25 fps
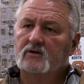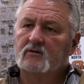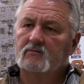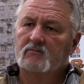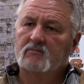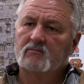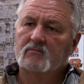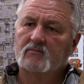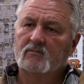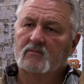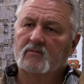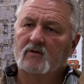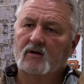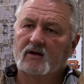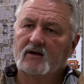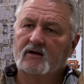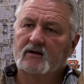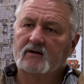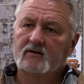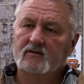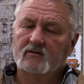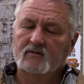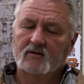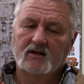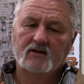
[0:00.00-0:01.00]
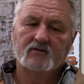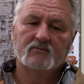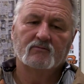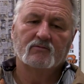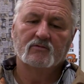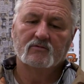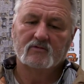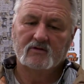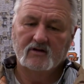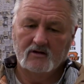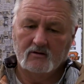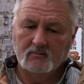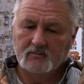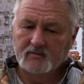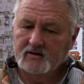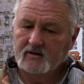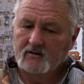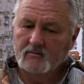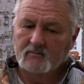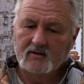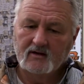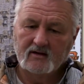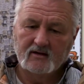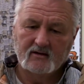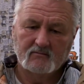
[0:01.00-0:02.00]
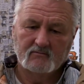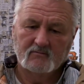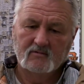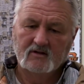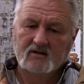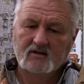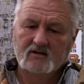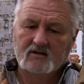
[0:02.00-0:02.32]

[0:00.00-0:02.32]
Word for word: and he would tell me about